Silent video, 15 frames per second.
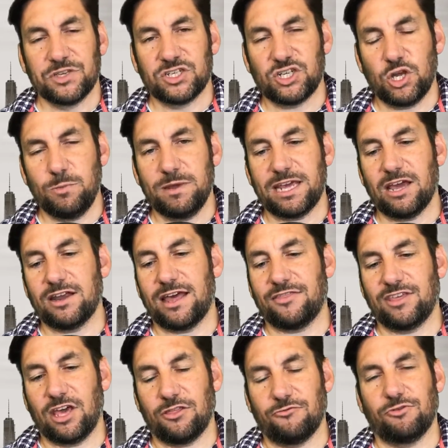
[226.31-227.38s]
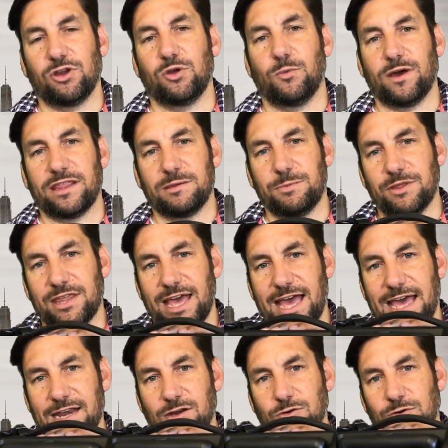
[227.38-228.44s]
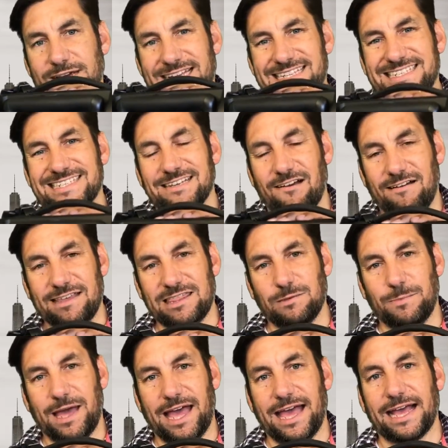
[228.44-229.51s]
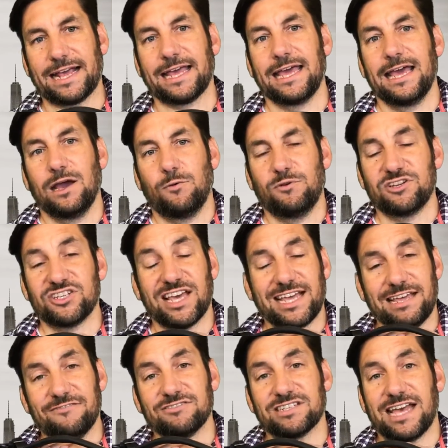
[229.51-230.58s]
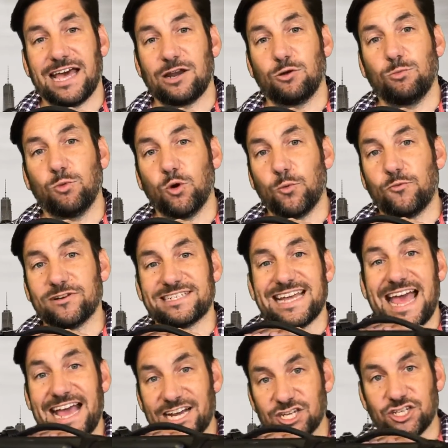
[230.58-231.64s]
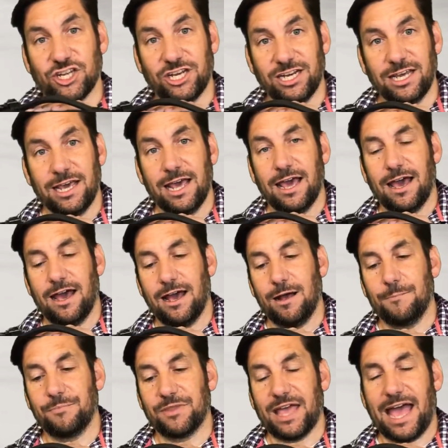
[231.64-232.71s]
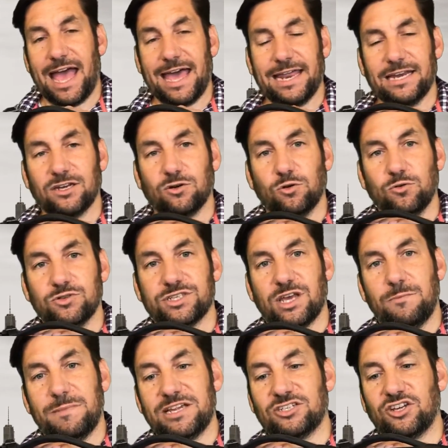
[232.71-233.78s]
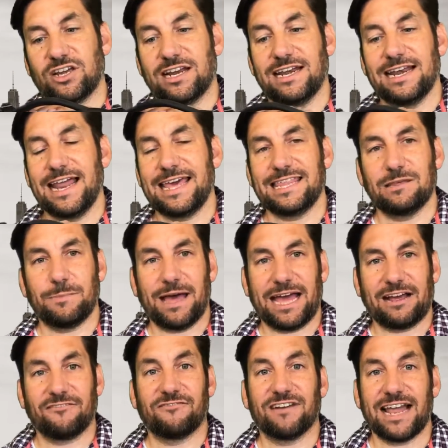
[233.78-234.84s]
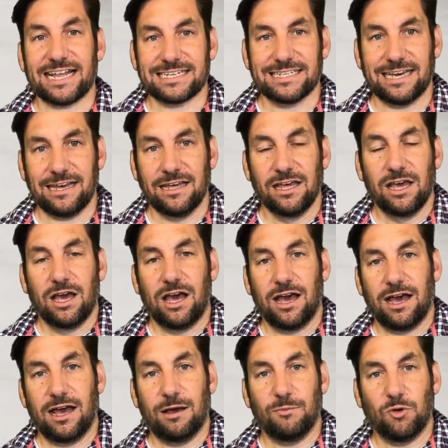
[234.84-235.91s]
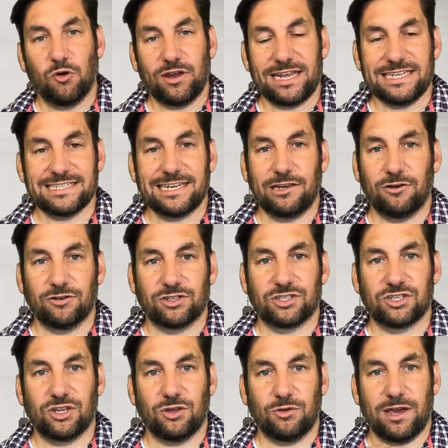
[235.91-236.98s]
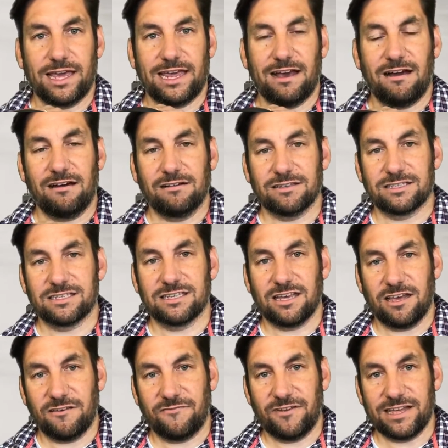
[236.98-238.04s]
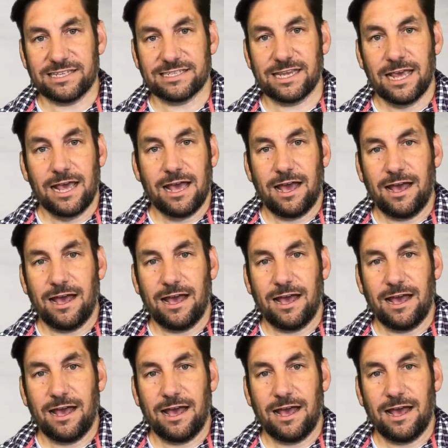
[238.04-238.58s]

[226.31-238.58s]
TUMI go down the other route where they put the handle inside the bag, which then gives the handle more protection, and also means you can lay the bag flatter more easily onto a hard surface.